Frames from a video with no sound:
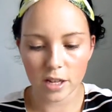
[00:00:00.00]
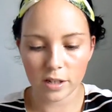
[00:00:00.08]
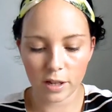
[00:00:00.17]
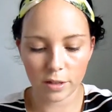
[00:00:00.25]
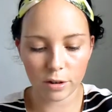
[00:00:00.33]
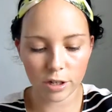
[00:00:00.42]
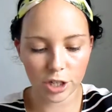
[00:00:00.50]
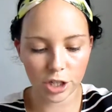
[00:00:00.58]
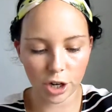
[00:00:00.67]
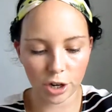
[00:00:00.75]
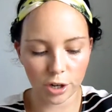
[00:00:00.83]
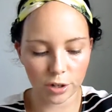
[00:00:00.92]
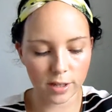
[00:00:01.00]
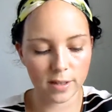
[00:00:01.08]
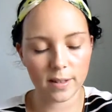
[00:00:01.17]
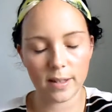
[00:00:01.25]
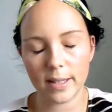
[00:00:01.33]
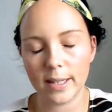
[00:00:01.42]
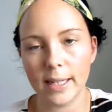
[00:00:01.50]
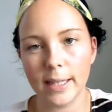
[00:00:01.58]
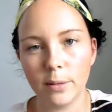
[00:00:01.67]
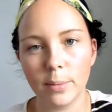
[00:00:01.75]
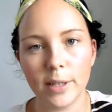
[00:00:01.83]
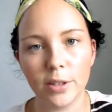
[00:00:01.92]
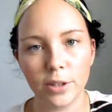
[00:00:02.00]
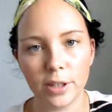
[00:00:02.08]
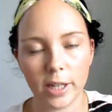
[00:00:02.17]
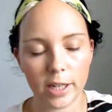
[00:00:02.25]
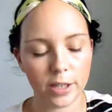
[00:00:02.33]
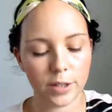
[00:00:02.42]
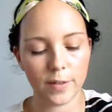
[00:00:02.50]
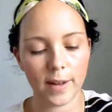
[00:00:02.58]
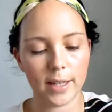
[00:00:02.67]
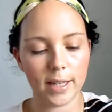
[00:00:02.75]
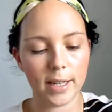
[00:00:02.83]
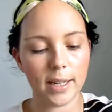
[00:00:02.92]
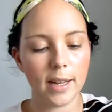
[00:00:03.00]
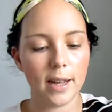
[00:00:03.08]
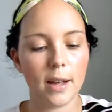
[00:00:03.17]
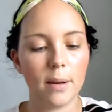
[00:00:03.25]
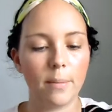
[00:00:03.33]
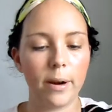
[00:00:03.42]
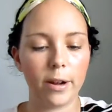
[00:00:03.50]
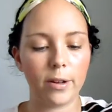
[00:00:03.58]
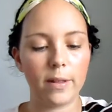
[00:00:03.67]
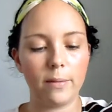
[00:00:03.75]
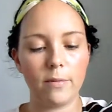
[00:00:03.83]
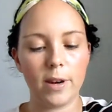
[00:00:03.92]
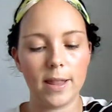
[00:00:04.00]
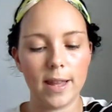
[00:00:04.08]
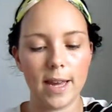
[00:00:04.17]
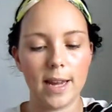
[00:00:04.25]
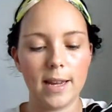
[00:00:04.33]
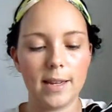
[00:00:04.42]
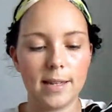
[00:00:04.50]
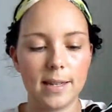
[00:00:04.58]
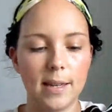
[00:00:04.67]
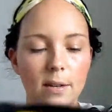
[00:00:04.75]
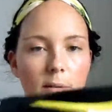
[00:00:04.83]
So I thought I'd just show you. This is a little bit dirty, I just found it, but I got them one of these